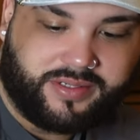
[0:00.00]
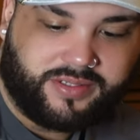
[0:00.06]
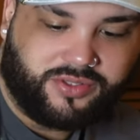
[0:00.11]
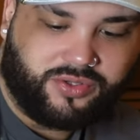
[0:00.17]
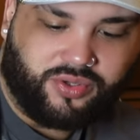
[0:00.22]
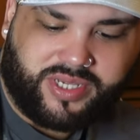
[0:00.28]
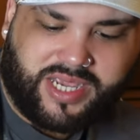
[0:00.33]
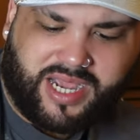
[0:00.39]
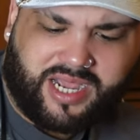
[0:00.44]

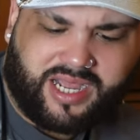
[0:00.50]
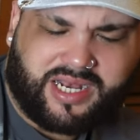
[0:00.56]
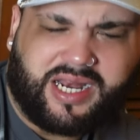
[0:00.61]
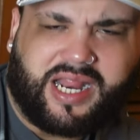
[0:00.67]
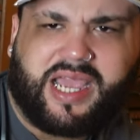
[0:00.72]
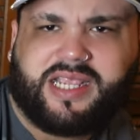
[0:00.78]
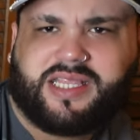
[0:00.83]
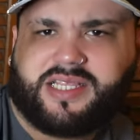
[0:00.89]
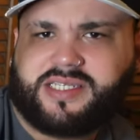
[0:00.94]
Do y'all
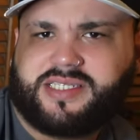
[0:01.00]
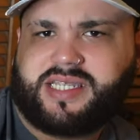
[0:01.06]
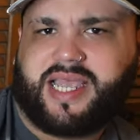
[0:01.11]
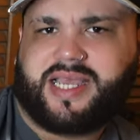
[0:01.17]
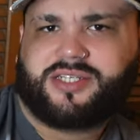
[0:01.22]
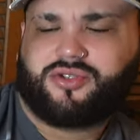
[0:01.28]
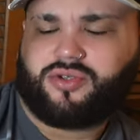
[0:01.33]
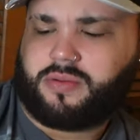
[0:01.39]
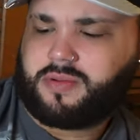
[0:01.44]
like the
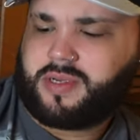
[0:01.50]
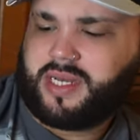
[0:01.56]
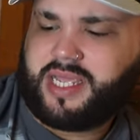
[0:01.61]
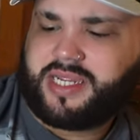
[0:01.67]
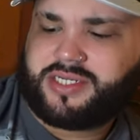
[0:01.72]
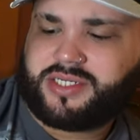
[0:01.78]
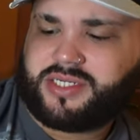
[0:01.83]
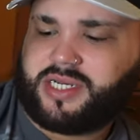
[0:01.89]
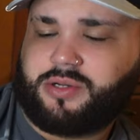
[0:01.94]
Sandstorm
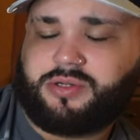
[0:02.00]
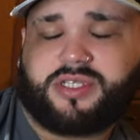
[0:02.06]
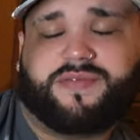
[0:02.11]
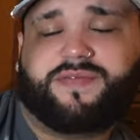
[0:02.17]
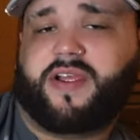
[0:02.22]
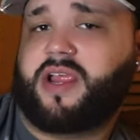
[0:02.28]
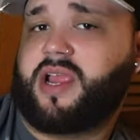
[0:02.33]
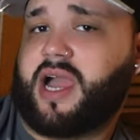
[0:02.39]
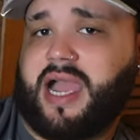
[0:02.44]
collection? It was a
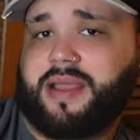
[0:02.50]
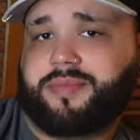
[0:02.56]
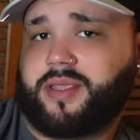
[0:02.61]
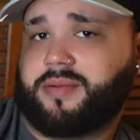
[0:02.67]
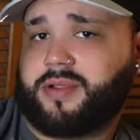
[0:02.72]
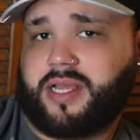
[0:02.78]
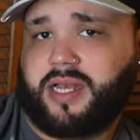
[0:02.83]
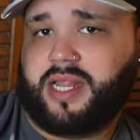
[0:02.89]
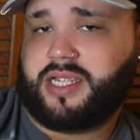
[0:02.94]
very hyped
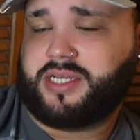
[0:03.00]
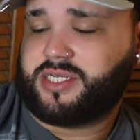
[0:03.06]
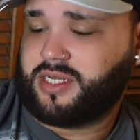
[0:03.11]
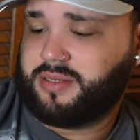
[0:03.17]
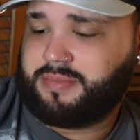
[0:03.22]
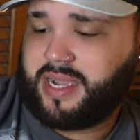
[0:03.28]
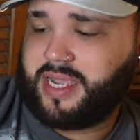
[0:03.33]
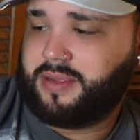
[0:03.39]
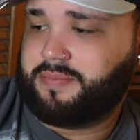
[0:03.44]
up collection,
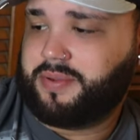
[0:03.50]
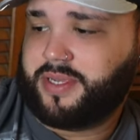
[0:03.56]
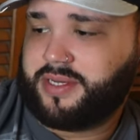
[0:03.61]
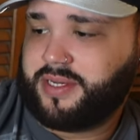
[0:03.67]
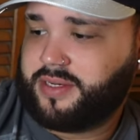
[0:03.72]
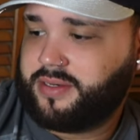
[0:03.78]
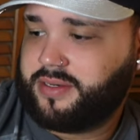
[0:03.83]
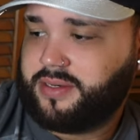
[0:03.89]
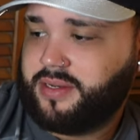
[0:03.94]
in my
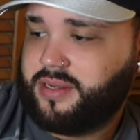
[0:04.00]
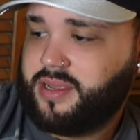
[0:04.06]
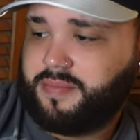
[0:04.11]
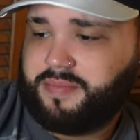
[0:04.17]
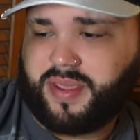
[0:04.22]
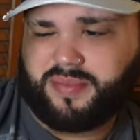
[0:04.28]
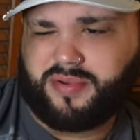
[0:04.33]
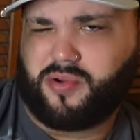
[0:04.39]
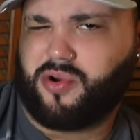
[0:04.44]
opinion.
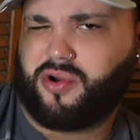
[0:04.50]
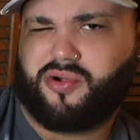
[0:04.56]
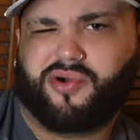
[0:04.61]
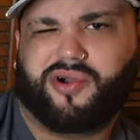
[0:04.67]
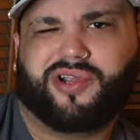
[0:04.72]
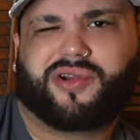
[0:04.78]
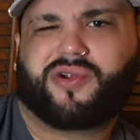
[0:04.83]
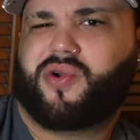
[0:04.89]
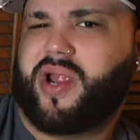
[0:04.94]
People were
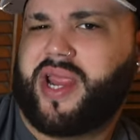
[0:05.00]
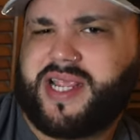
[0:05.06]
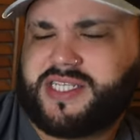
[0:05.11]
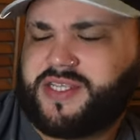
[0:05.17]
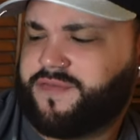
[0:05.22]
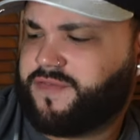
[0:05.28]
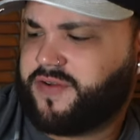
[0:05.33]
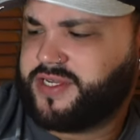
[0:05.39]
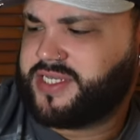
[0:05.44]
going
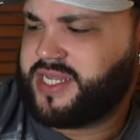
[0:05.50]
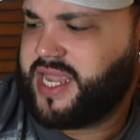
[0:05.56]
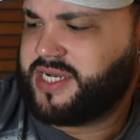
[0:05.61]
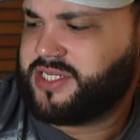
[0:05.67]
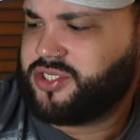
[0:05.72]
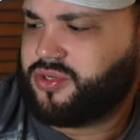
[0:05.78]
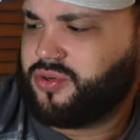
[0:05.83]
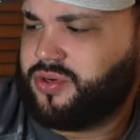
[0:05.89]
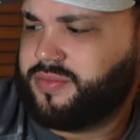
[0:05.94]
crazy for
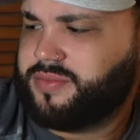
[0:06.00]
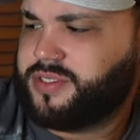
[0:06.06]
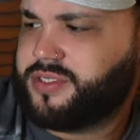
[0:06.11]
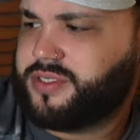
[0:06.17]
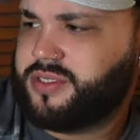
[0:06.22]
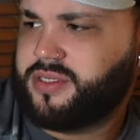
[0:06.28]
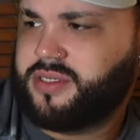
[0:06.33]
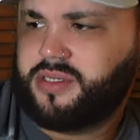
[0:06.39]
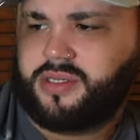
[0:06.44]

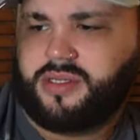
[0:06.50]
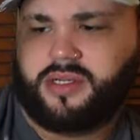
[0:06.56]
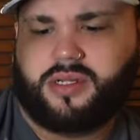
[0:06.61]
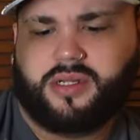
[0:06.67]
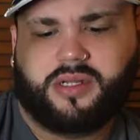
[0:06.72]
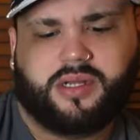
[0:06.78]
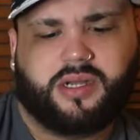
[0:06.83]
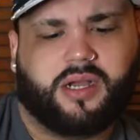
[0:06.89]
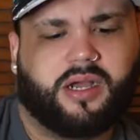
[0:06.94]
Sandstorms.
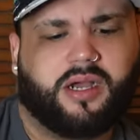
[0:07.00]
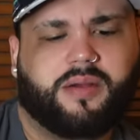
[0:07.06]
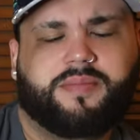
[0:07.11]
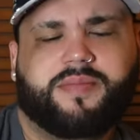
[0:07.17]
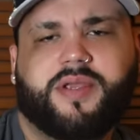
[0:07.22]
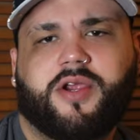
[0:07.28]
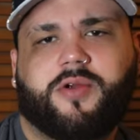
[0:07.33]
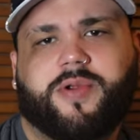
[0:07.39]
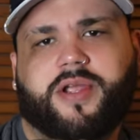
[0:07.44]

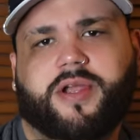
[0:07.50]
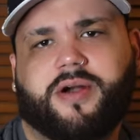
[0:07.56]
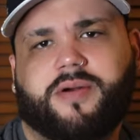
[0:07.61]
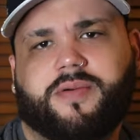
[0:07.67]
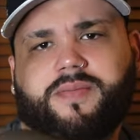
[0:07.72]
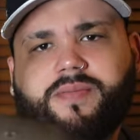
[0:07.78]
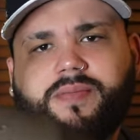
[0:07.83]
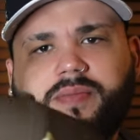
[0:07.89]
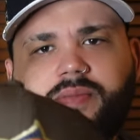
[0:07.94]
Here we
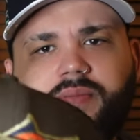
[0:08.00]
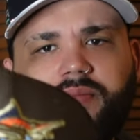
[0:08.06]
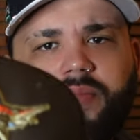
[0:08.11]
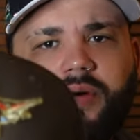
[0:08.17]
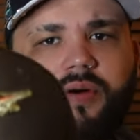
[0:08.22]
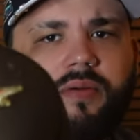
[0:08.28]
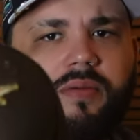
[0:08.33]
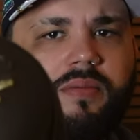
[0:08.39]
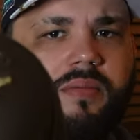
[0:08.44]
go.
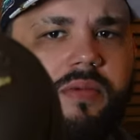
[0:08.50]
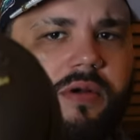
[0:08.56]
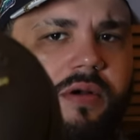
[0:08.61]
Boom.